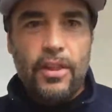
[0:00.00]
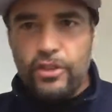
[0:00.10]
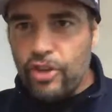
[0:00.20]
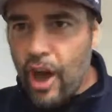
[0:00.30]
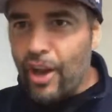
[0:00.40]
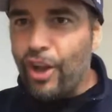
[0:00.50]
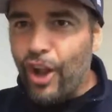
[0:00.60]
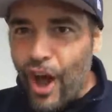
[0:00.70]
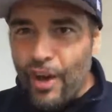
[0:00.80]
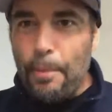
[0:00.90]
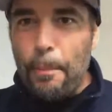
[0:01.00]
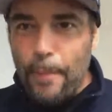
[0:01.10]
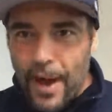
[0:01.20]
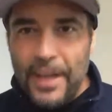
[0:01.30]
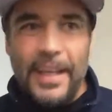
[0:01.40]
there's not a whole lot of
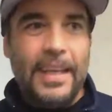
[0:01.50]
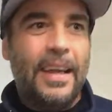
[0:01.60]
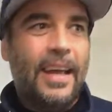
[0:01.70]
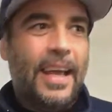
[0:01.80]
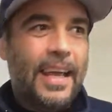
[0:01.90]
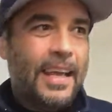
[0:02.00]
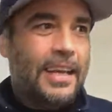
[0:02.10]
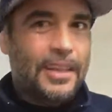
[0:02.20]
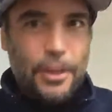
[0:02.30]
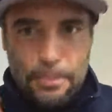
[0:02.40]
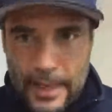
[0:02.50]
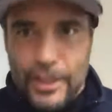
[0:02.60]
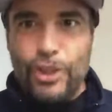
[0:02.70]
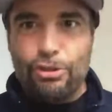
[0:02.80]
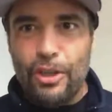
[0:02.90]
money in the
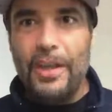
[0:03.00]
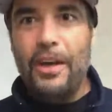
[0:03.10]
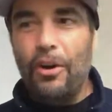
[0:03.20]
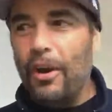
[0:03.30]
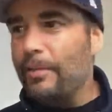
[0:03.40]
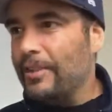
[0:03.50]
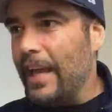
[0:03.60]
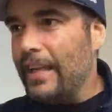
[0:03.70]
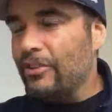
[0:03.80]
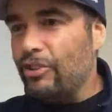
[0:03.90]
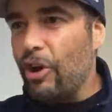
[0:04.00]
ministry, you know what I'm saying?